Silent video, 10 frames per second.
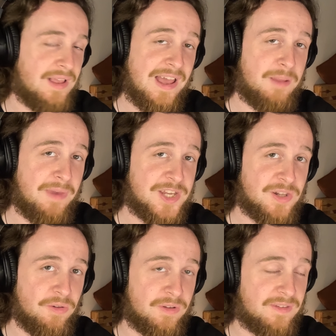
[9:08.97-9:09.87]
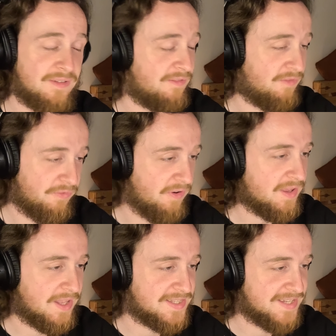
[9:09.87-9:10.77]
Animation looked
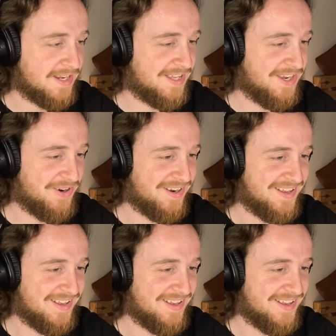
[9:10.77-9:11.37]
fucking insane here.